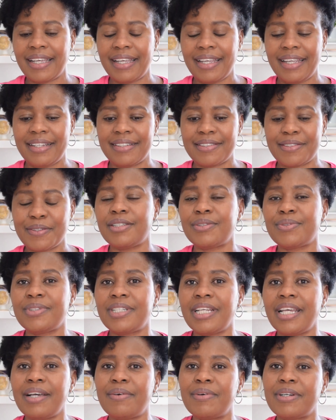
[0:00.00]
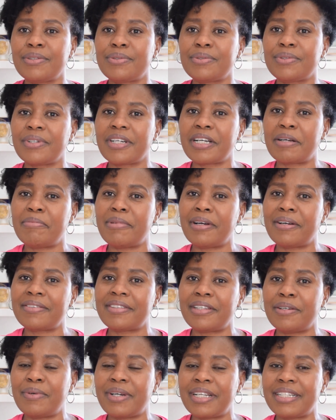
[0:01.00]
And so today I want to talk
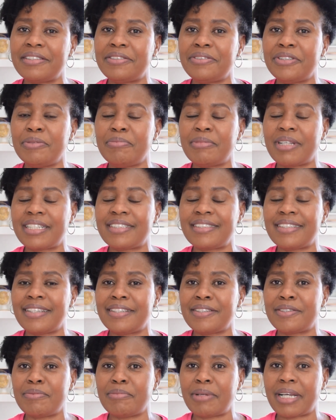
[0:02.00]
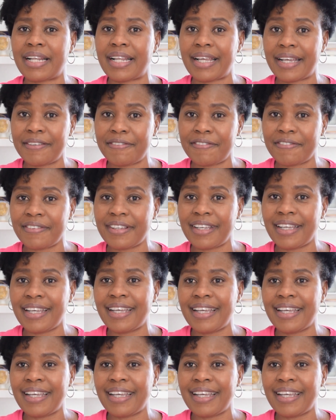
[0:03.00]
about the one dream that changed my life.